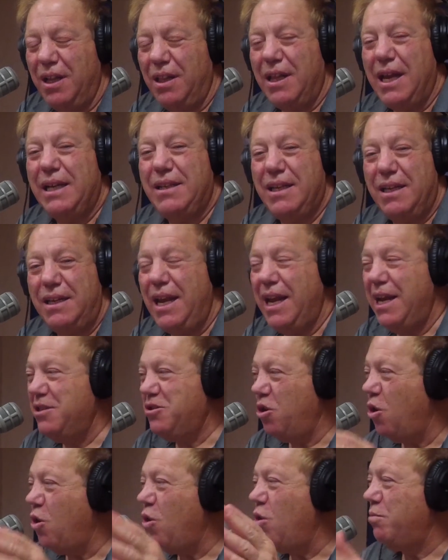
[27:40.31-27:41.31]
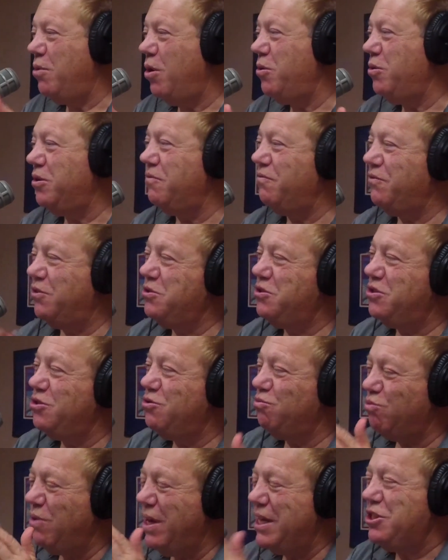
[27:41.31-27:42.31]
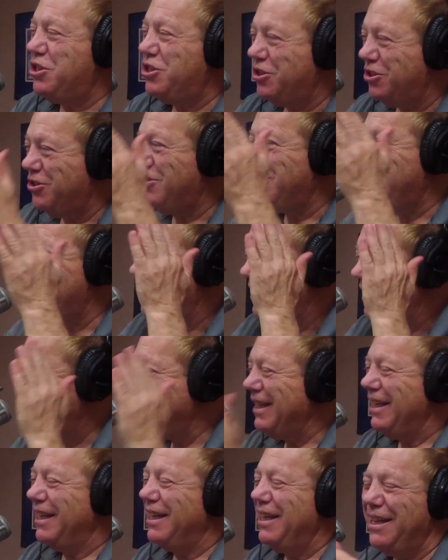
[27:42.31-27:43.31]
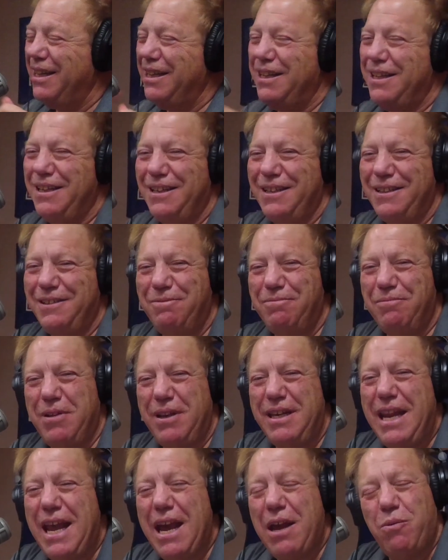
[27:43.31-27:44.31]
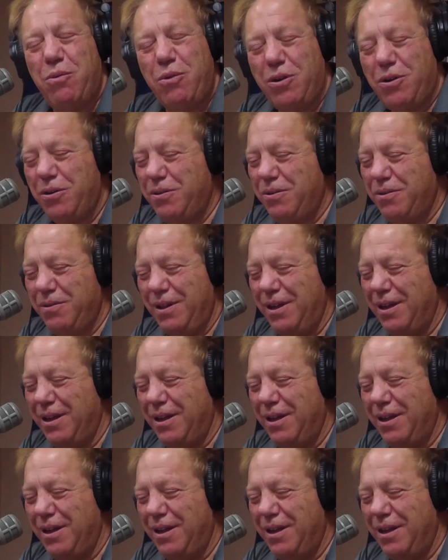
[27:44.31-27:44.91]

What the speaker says: like today's homeowner versus renter net worth.